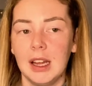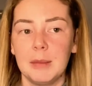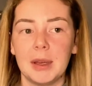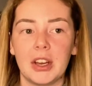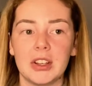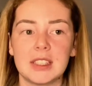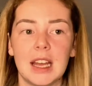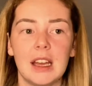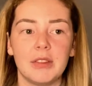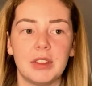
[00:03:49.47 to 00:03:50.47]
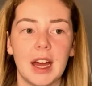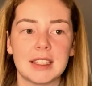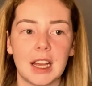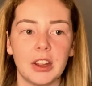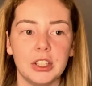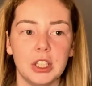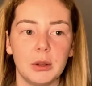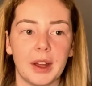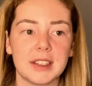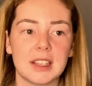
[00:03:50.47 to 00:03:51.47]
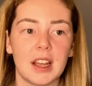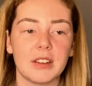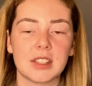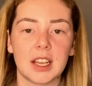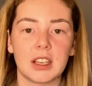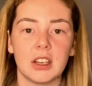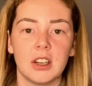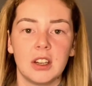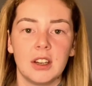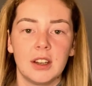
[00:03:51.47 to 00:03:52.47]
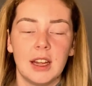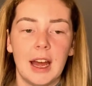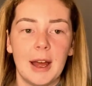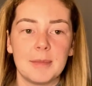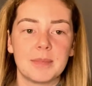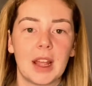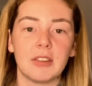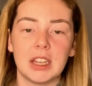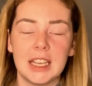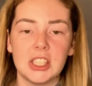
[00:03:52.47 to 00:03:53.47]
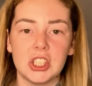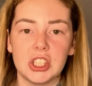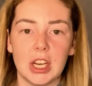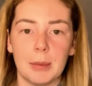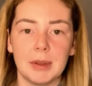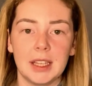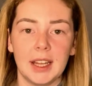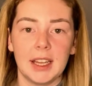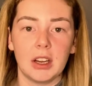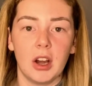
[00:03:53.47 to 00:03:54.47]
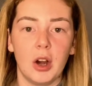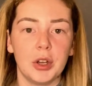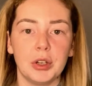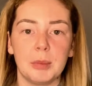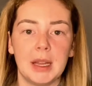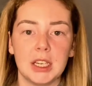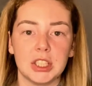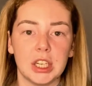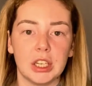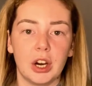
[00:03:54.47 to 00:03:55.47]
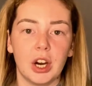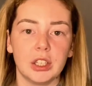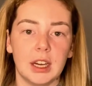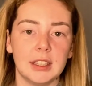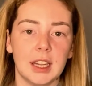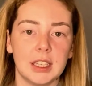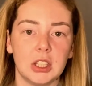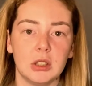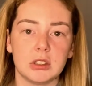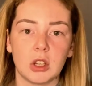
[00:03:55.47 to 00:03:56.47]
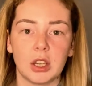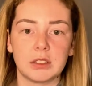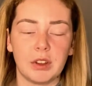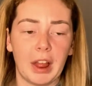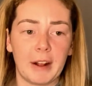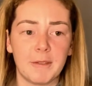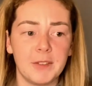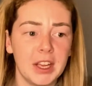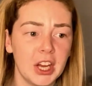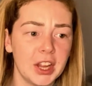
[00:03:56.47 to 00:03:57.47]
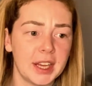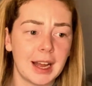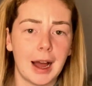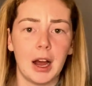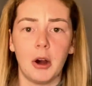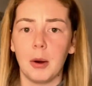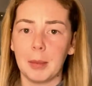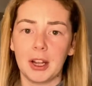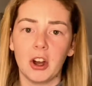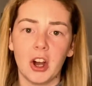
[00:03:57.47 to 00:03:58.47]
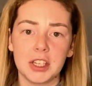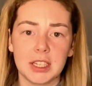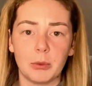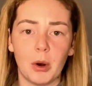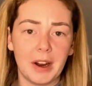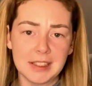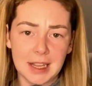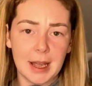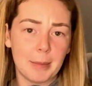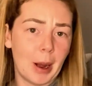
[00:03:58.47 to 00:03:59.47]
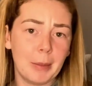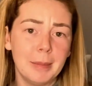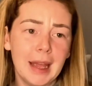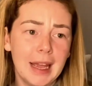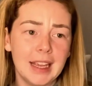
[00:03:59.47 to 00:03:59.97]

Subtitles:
Because if they're telling you, like, say it's like a relationship and they're like, oh, you're being cheated on, and like you start to feel like fear, like, oh my god, what is it about me